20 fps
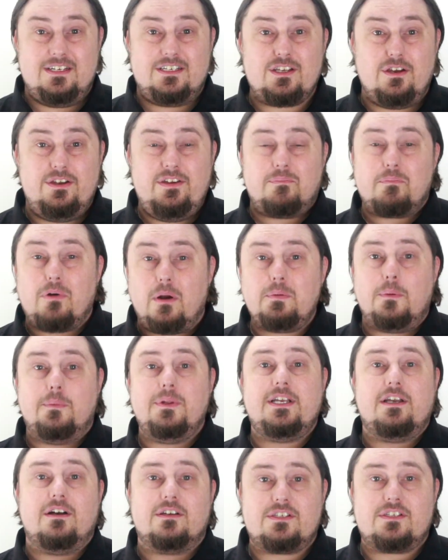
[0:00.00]
So you've probably
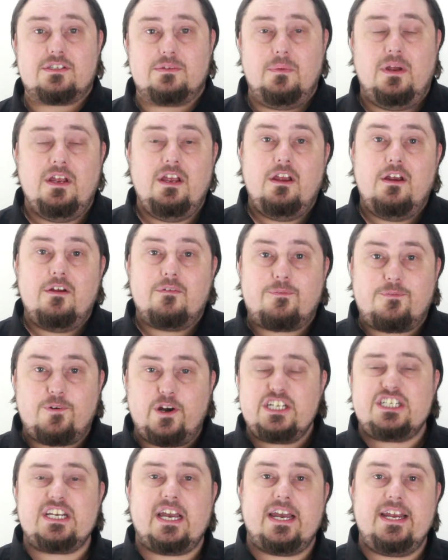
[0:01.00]
got some
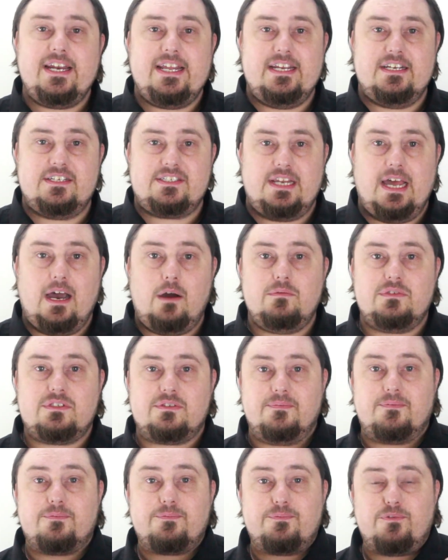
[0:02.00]
fresh ideas now and some
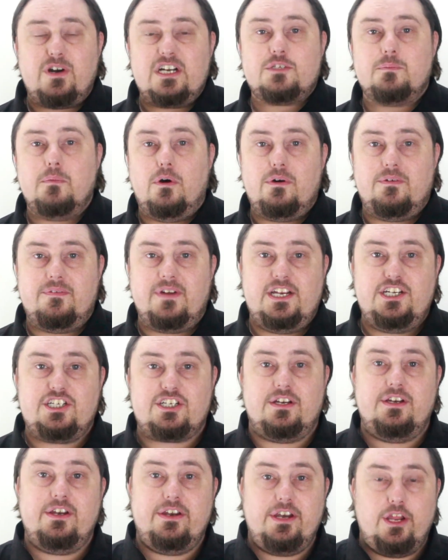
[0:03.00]
fresh
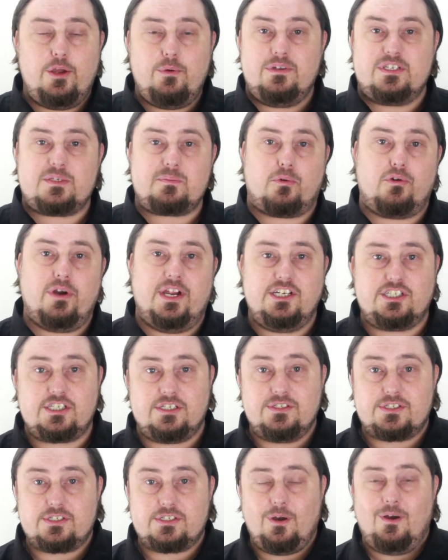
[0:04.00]
motivation, new inspiration.
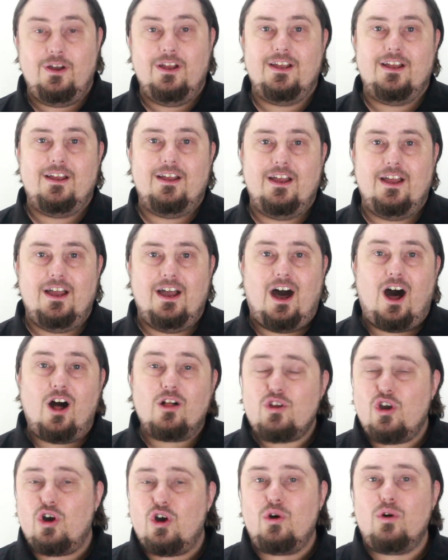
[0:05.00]
So I'll
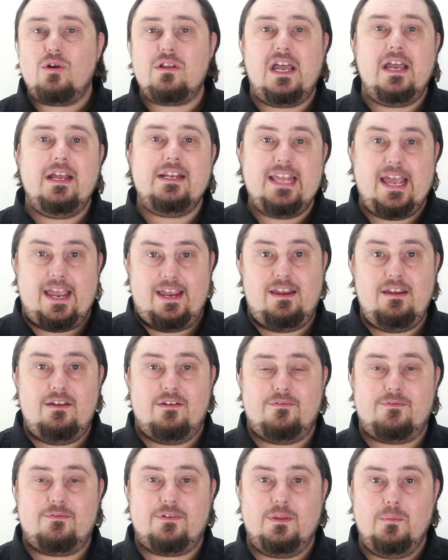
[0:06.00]
call it a day
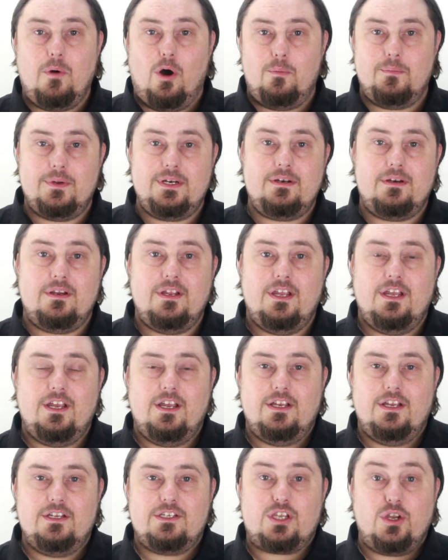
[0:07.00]
for the moment,
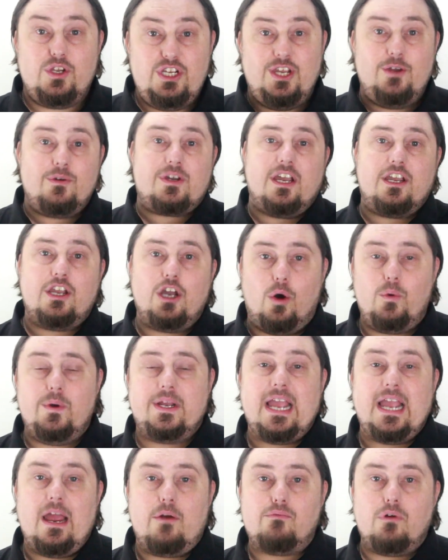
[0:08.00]
so you can go and
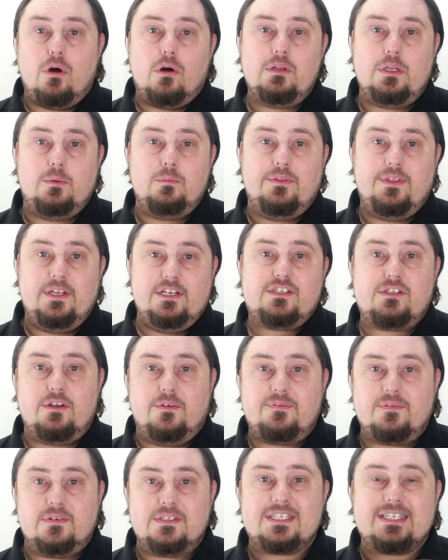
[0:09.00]
get rolling with this stuff
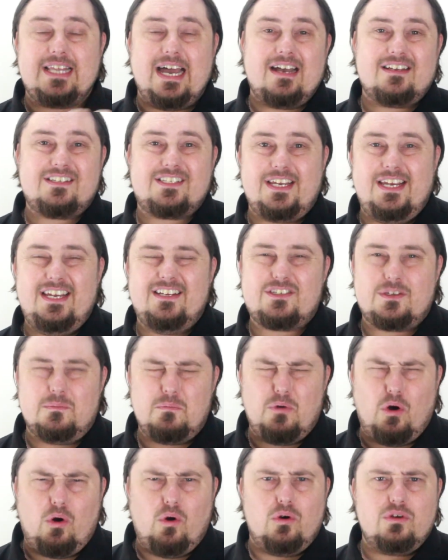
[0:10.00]
and start seeing some
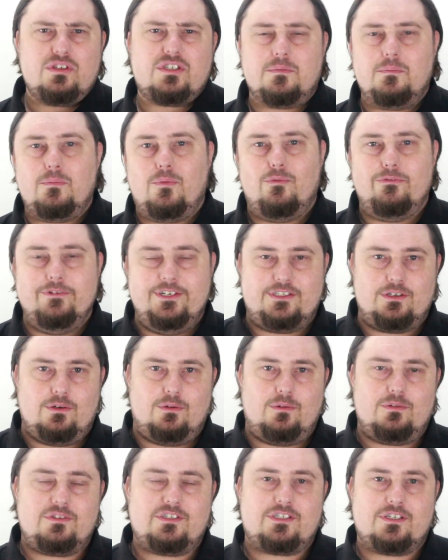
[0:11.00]
awesome
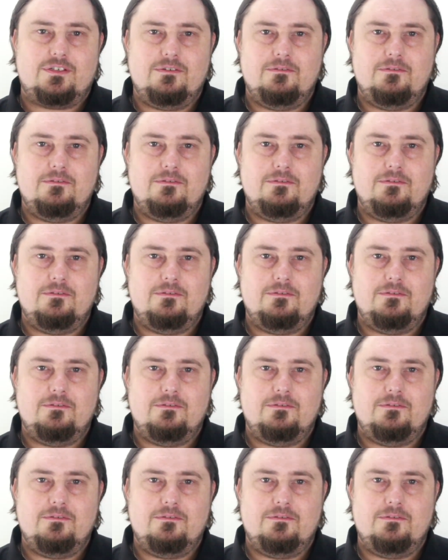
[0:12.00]
results.